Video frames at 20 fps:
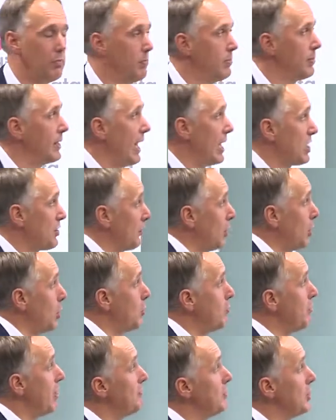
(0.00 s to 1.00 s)
cash flow
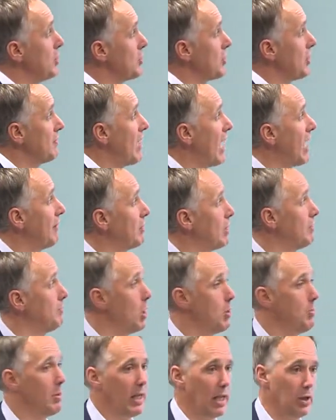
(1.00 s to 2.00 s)
and revenues that they have at the
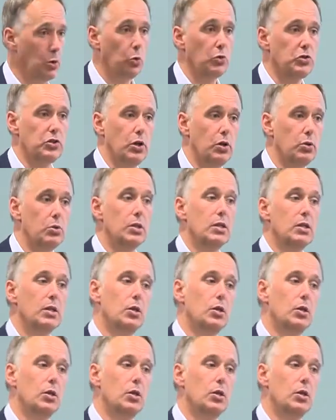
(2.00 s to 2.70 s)
moment, and also